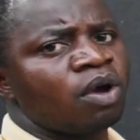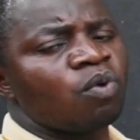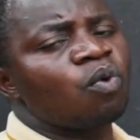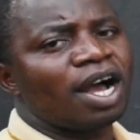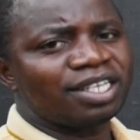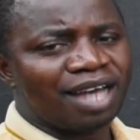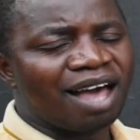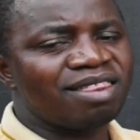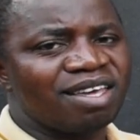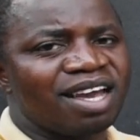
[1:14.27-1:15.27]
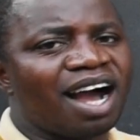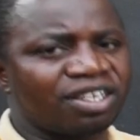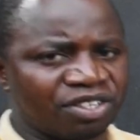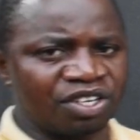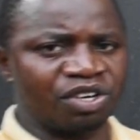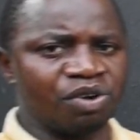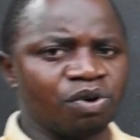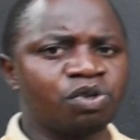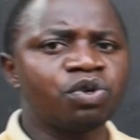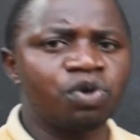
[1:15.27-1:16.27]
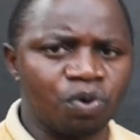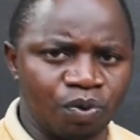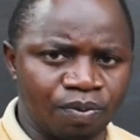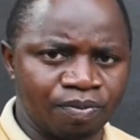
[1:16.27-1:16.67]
What are they asking you to do?